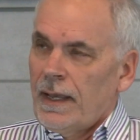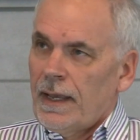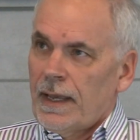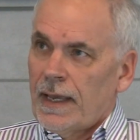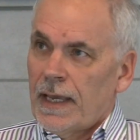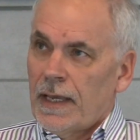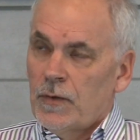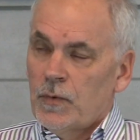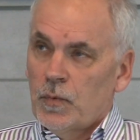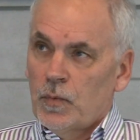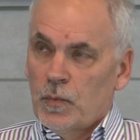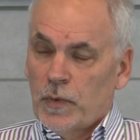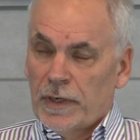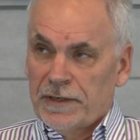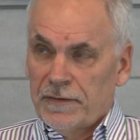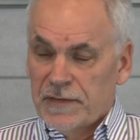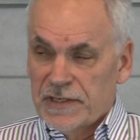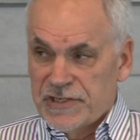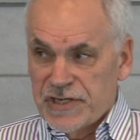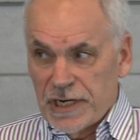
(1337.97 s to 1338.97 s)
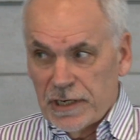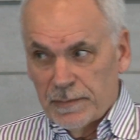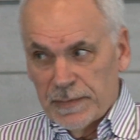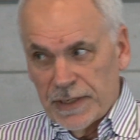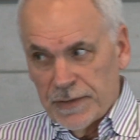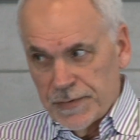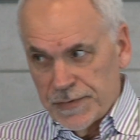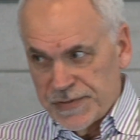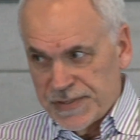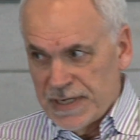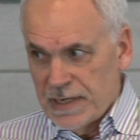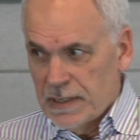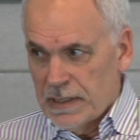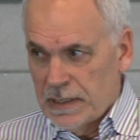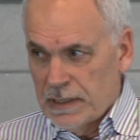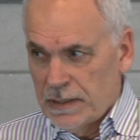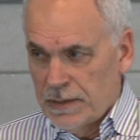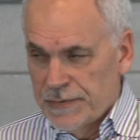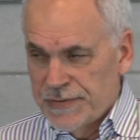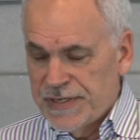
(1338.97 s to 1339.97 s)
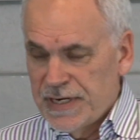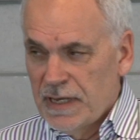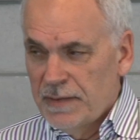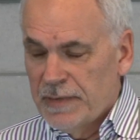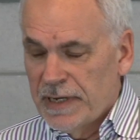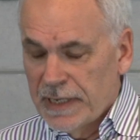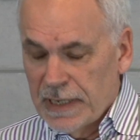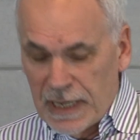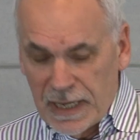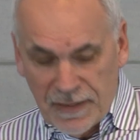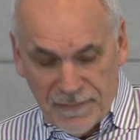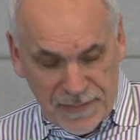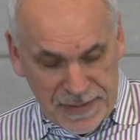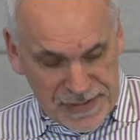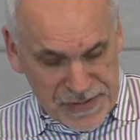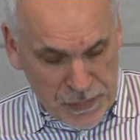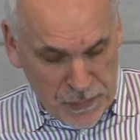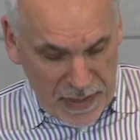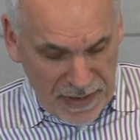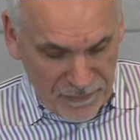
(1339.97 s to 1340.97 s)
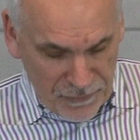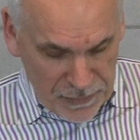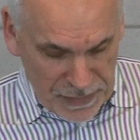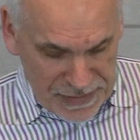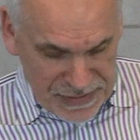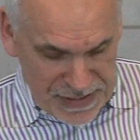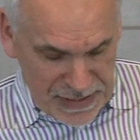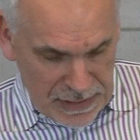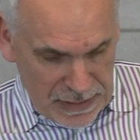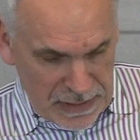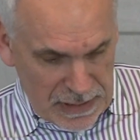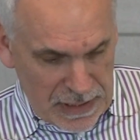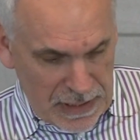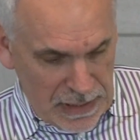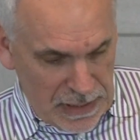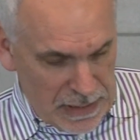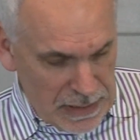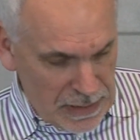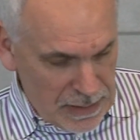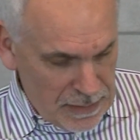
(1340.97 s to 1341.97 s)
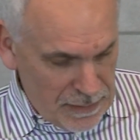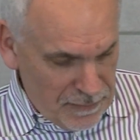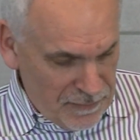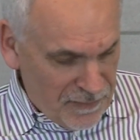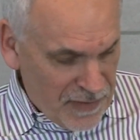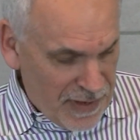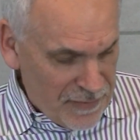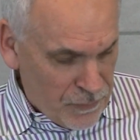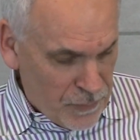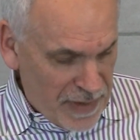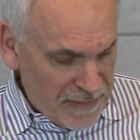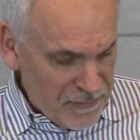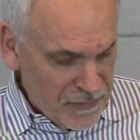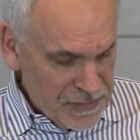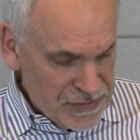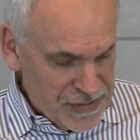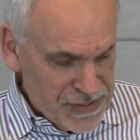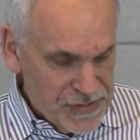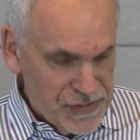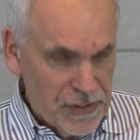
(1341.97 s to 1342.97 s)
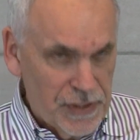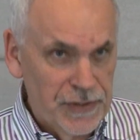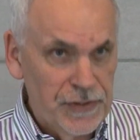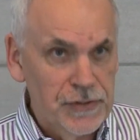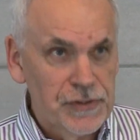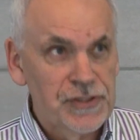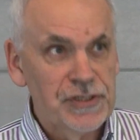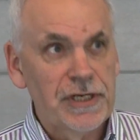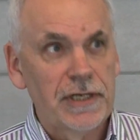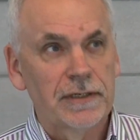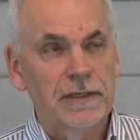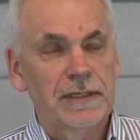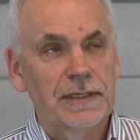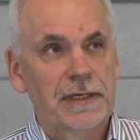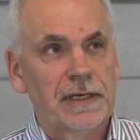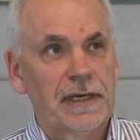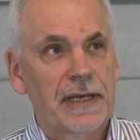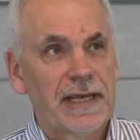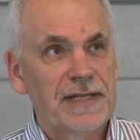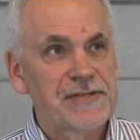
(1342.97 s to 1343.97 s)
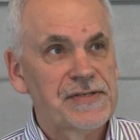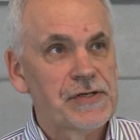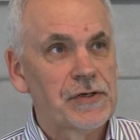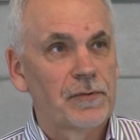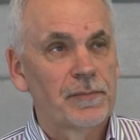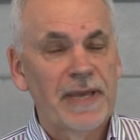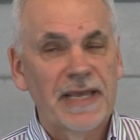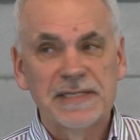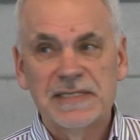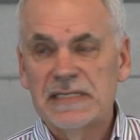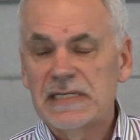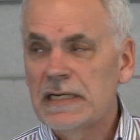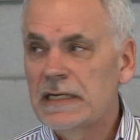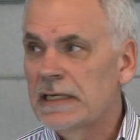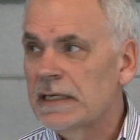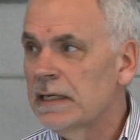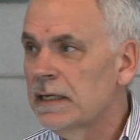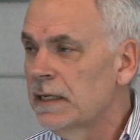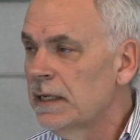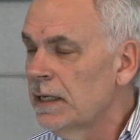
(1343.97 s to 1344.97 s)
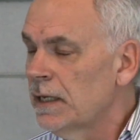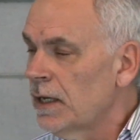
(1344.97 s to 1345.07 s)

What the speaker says: And one of the gentlemen whose name I gave as a reference in the 5 references on your sheet, Ezio Mancini,